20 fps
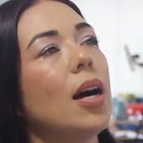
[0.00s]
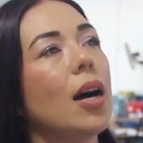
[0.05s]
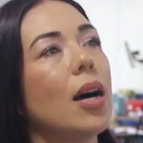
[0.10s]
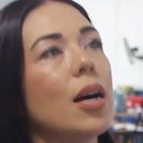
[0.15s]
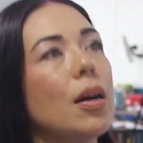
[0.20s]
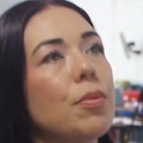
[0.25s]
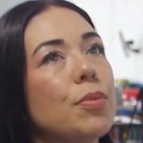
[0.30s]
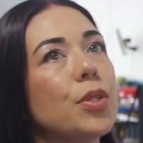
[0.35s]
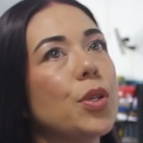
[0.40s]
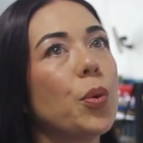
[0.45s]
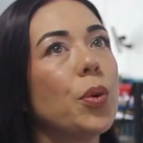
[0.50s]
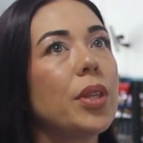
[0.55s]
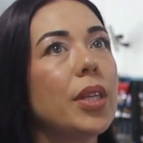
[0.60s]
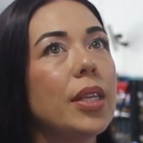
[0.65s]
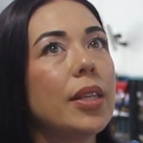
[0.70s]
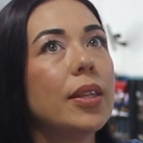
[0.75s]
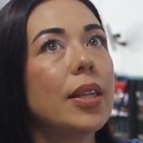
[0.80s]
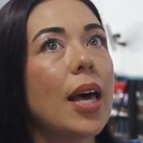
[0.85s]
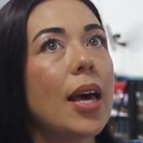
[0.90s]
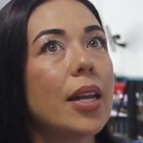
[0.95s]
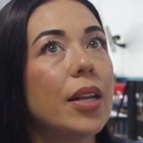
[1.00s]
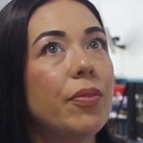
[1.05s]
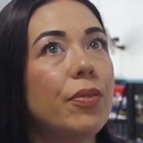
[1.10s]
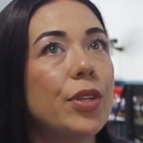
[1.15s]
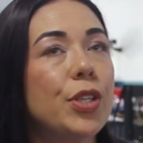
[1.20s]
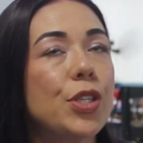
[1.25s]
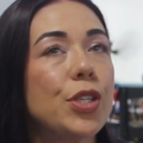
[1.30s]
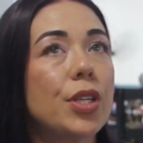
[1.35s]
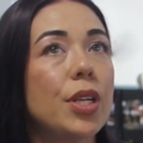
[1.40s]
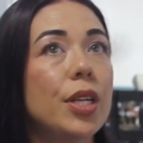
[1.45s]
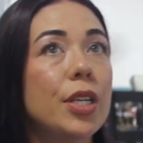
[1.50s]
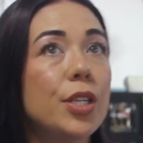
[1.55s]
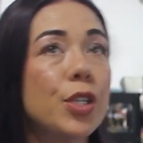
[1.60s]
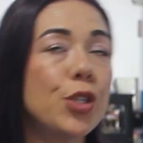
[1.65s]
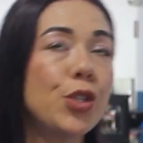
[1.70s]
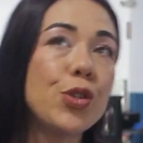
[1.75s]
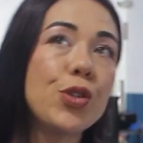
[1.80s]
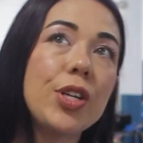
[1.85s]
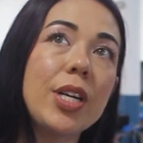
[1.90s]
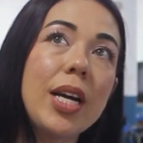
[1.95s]
Um, so within that in
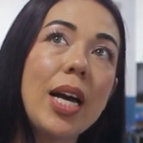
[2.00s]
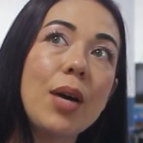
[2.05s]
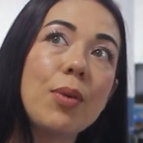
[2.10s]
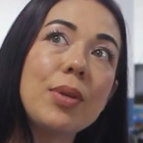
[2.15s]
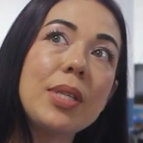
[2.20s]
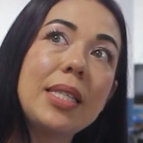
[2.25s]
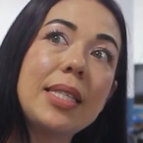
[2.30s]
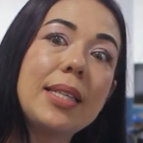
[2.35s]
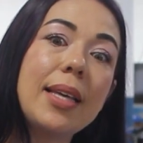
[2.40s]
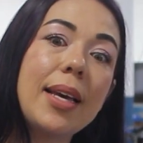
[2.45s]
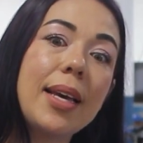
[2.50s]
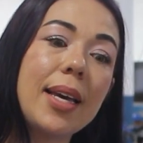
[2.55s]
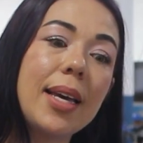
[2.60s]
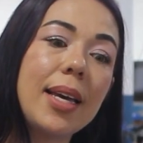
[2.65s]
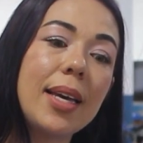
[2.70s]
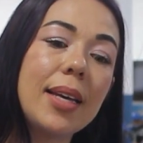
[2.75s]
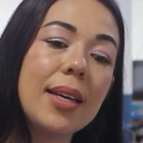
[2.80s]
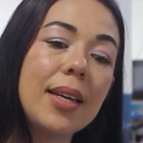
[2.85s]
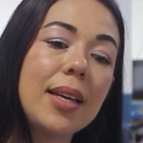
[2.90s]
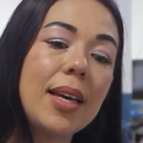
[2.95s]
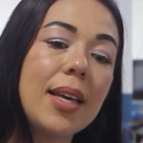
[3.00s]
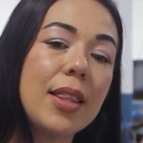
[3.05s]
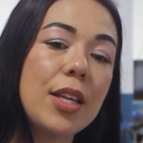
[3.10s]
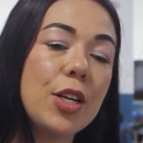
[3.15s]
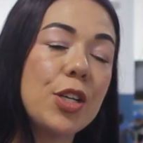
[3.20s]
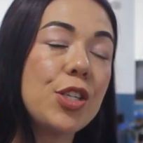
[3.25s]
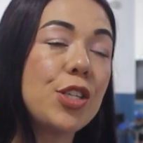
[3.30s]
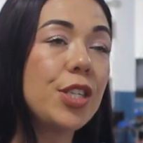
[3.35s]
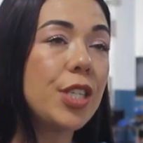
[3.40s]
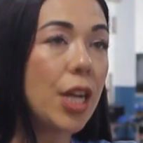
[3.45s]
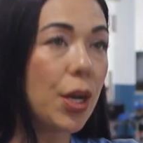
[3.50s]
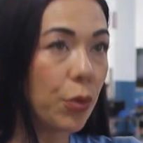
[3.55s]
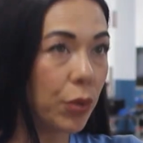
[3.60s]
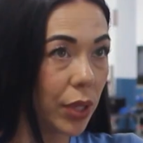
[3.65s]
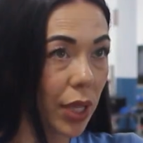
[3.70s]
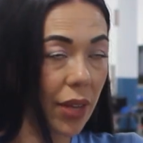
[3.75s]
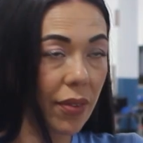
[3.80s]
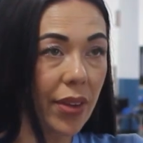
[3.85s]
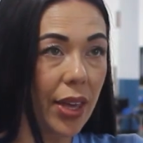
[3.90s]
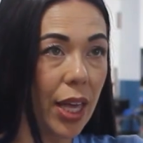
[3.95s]
industry, I would say there's
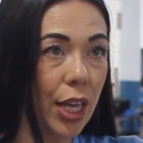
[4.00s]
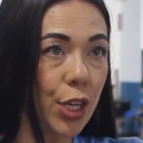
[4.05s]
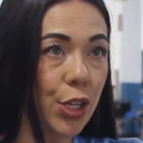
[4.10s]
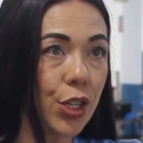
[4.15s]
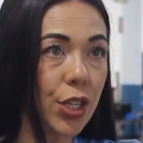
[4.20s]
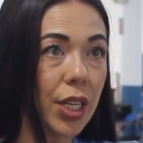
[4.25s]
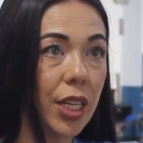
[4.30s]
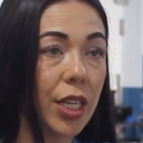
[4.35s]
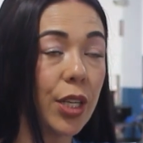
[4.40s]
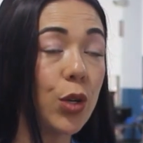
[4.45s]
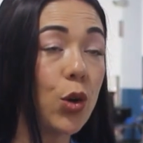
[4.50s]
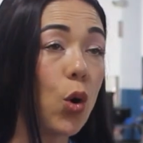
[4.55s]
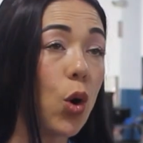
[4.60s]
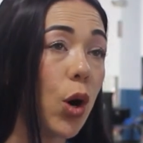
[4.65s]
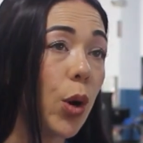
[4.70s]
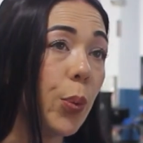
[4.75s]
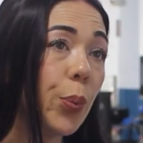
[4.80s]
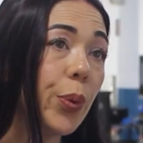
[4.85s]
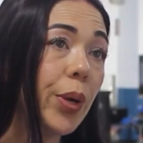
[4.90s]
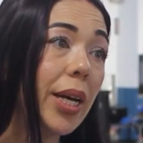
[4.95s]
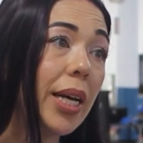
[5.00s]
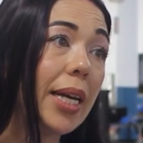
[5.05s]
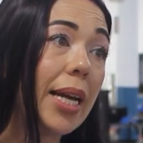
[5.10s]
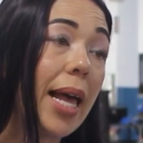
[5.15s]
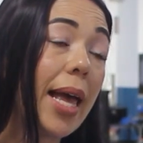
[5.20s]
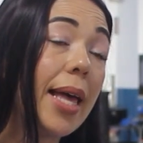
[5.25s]
general aviation, corporate,